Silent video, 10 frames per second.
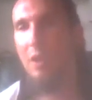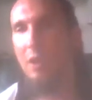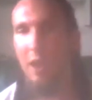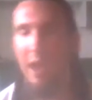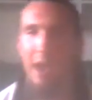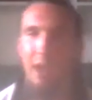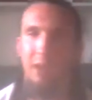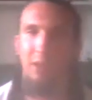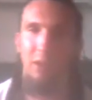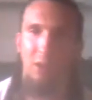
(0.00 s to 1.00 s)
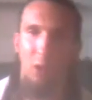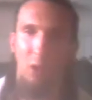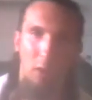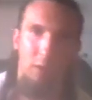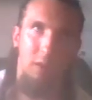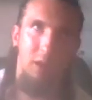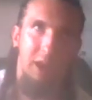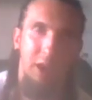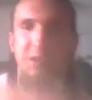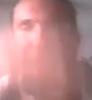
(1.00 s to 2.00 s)
And here's a
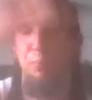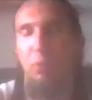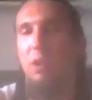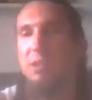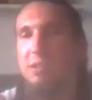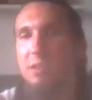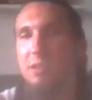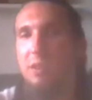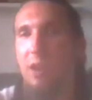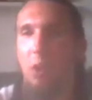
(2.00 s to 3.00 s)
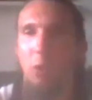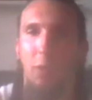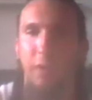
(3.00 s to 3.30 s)
priest. I don't know if anybody